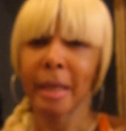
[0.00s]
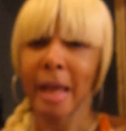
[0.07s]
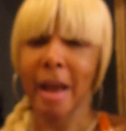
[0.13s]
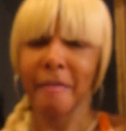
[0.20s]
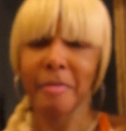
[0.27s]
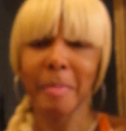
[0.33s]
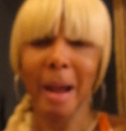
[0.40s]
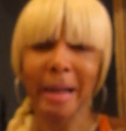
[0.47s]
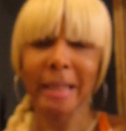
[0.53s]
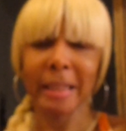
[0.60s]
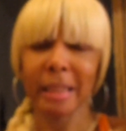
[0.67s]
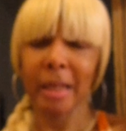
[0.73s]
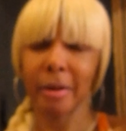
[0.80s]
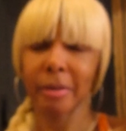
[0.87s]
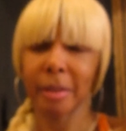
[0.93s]
Everybody
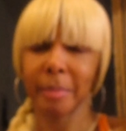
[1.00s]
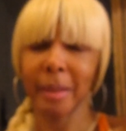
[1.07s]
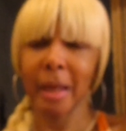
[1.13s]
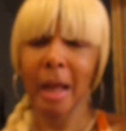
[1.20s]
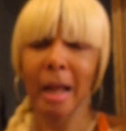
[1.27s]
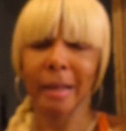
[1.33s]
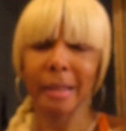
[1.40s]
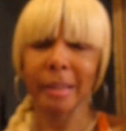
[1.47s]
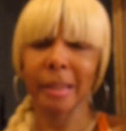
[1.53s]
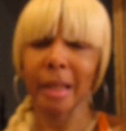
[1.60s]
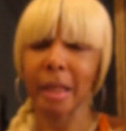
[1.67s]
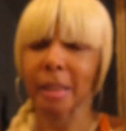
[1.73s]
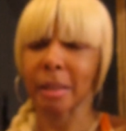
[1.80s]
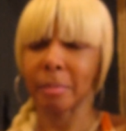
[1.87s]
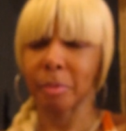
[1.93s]
stares at me. I
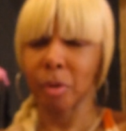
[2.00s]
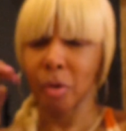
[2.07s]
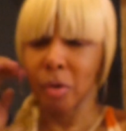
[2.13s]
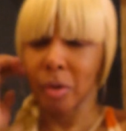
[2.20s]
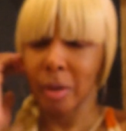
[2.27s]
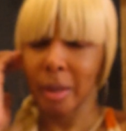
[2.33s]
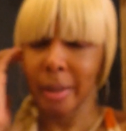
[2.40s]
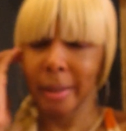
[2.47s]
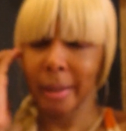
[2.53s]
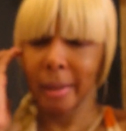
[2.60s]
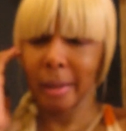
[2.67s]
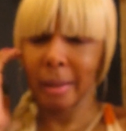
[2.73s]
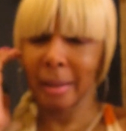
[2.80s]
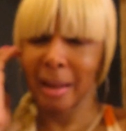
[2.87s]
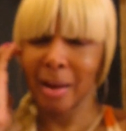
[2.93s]
understand because I'm tall. I get
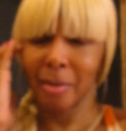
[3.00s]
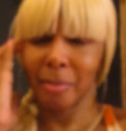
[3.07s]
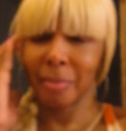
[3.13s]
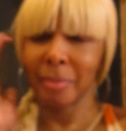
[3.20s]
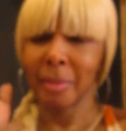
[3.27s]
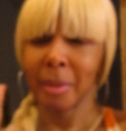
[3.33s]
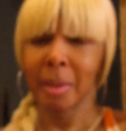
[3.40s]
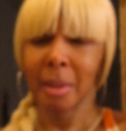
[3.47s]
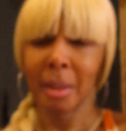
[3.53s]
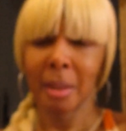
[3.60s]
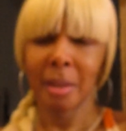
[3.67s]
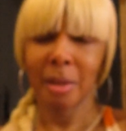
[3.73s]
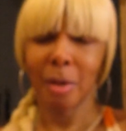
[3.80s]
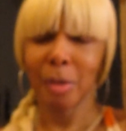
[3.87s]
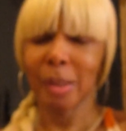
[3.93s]
it. I don't.
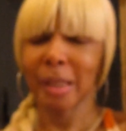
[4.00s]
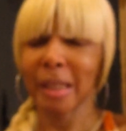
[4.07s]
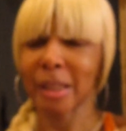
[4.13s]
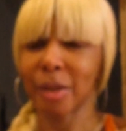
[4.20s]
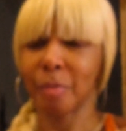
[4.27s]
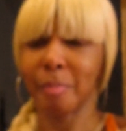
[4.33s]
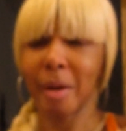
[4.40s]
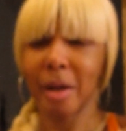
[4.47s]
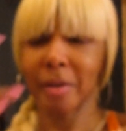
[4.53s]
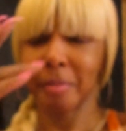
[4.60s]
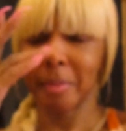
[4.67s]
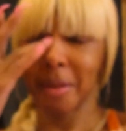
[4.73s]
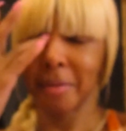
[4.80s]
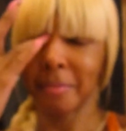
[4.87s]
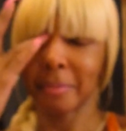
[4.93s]
Those things don't bother
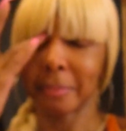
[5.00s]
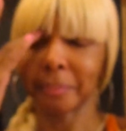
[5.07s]
me.